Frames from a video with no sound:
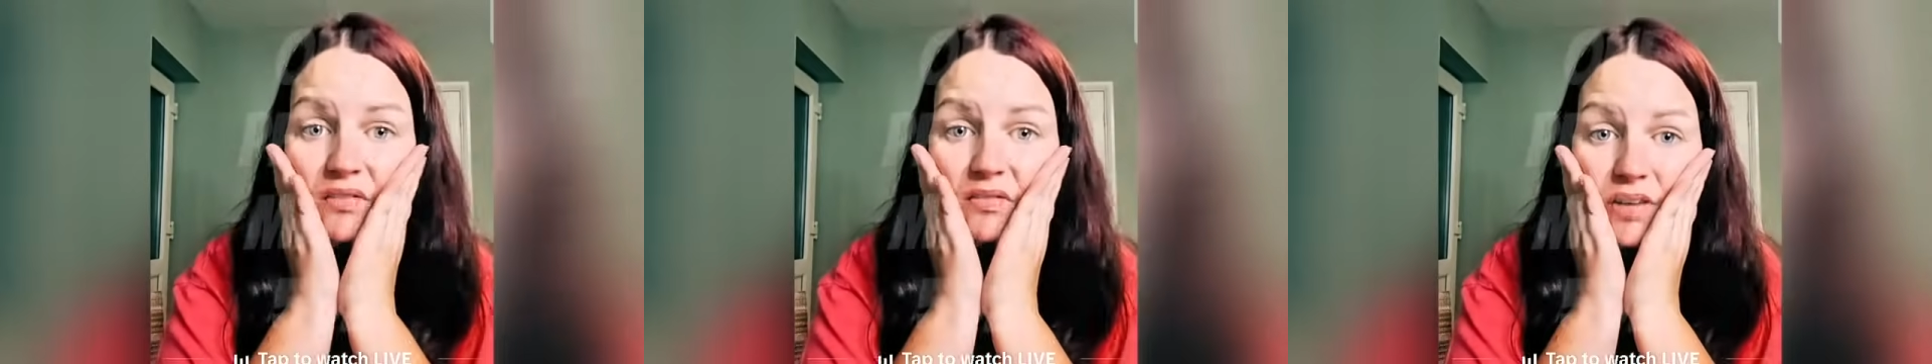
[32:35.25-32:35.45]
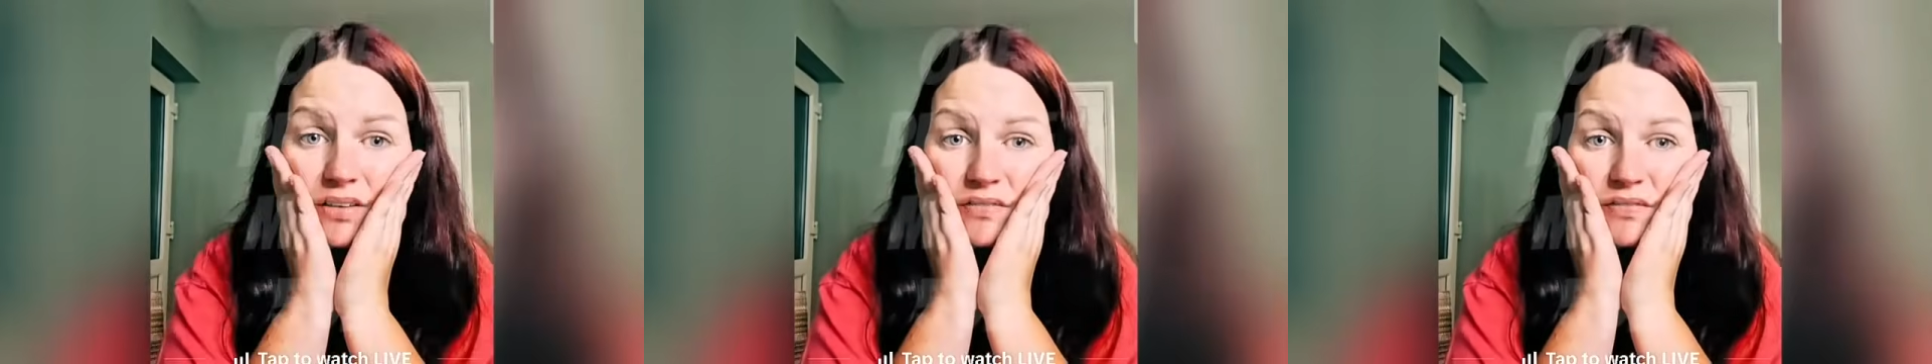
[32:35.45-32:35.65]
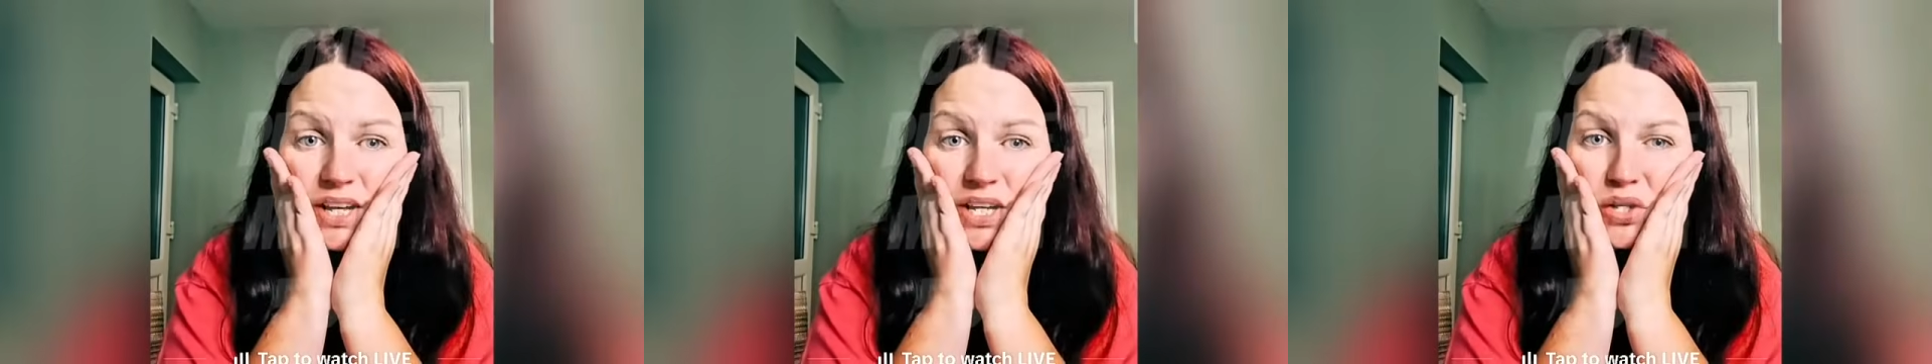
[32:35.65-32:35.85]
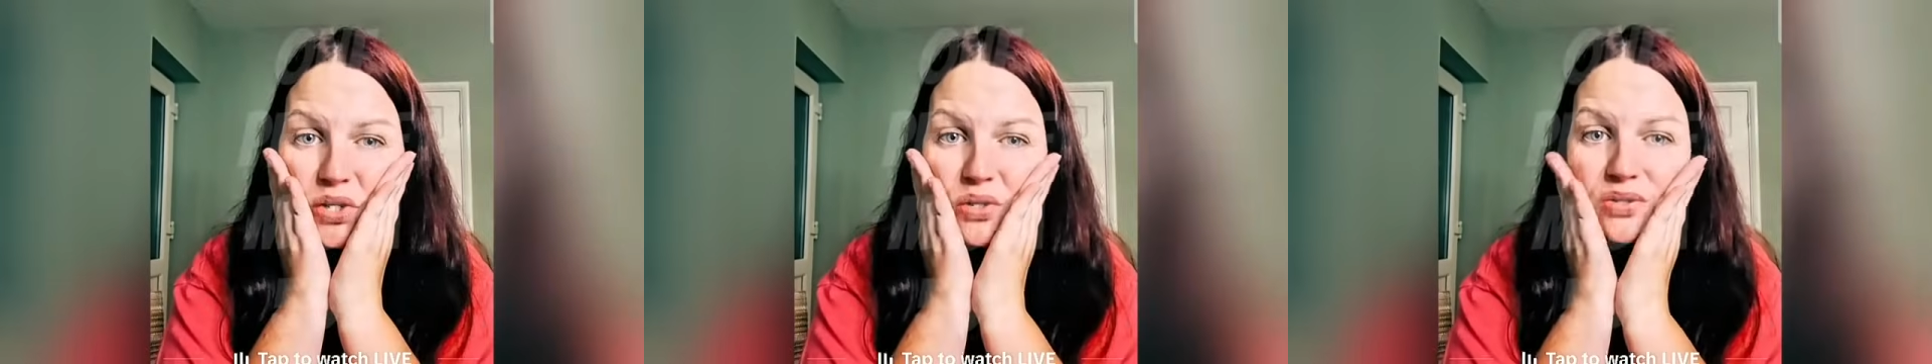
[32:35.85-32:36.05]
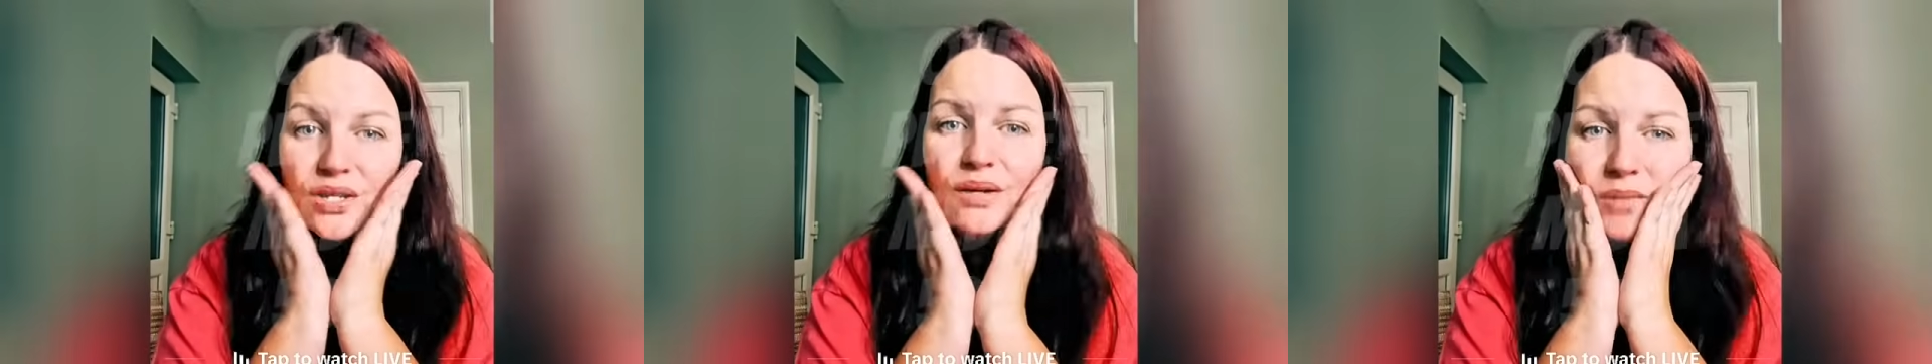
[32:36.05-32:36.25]
self-love.
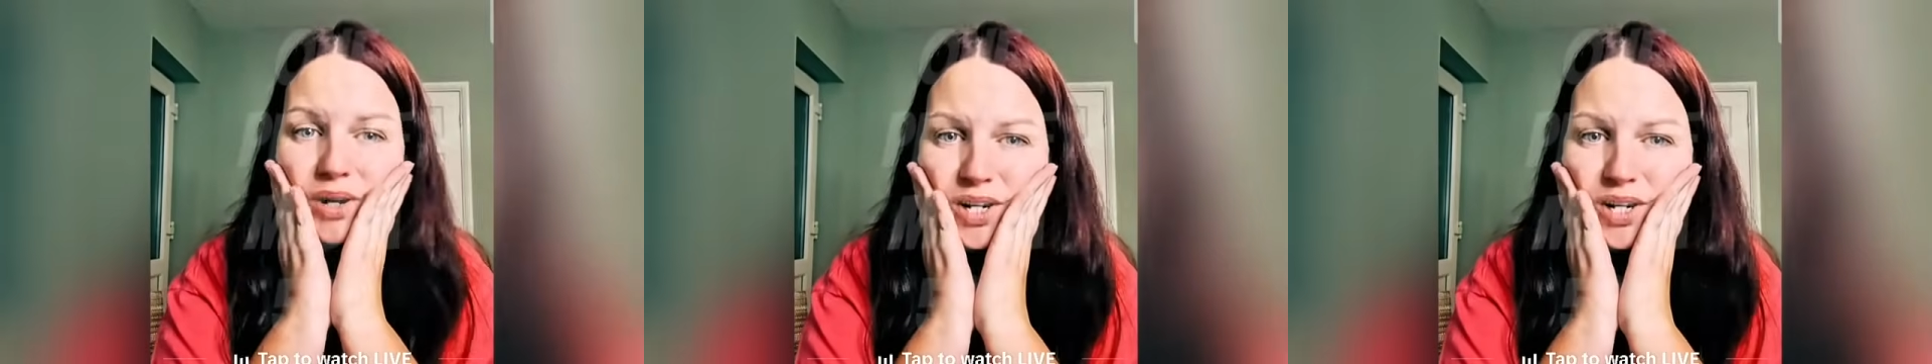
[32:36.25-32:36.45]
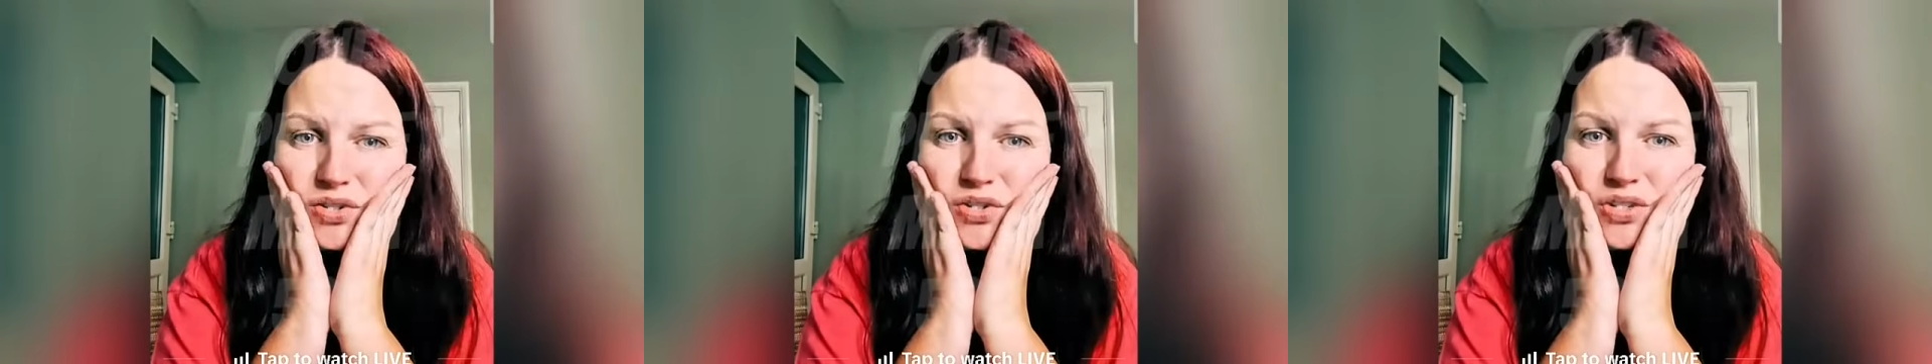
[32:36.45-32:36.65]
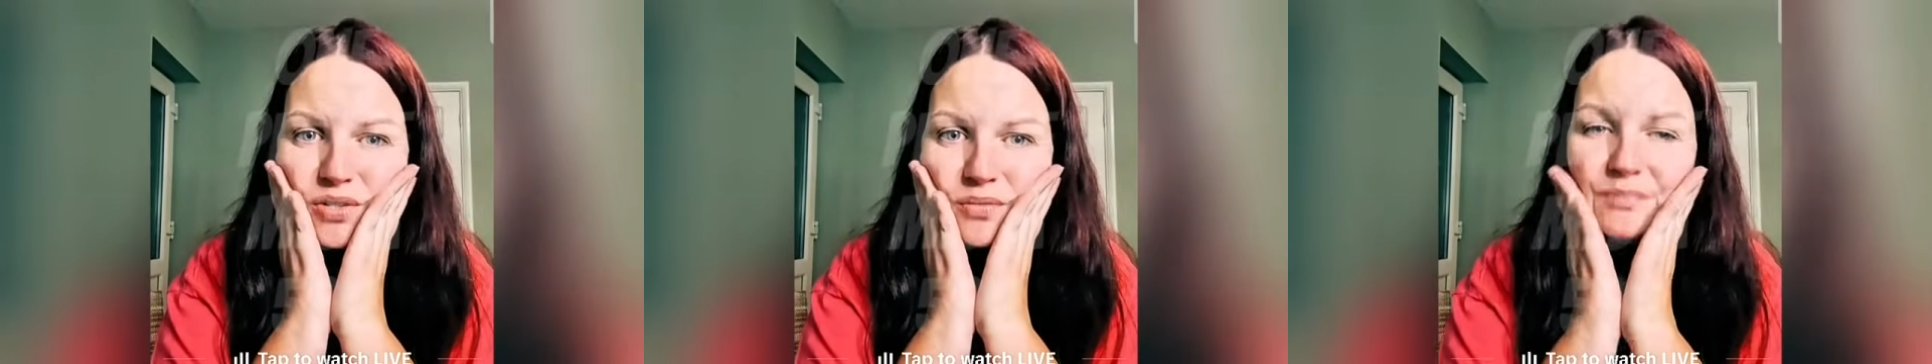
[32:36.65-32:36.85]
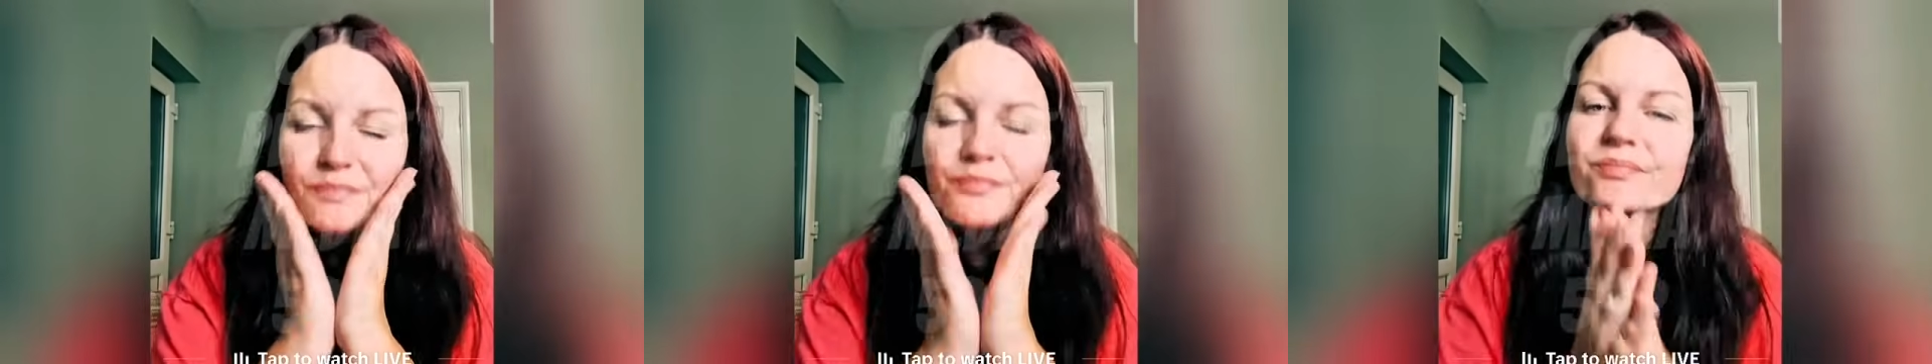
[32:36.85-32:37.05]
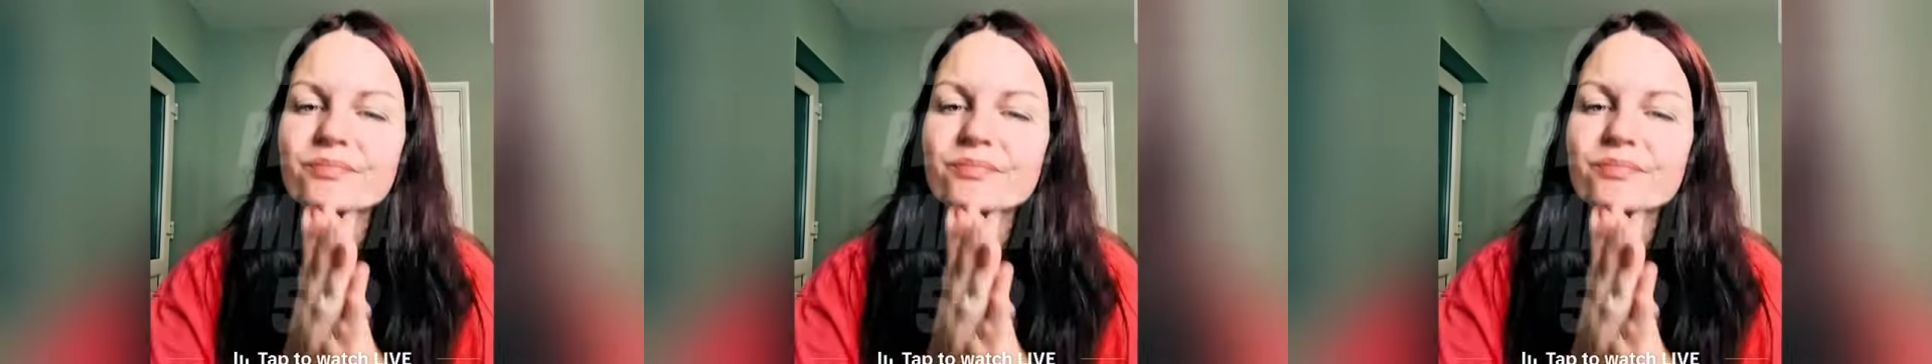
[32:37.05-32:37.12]
Thank you so much.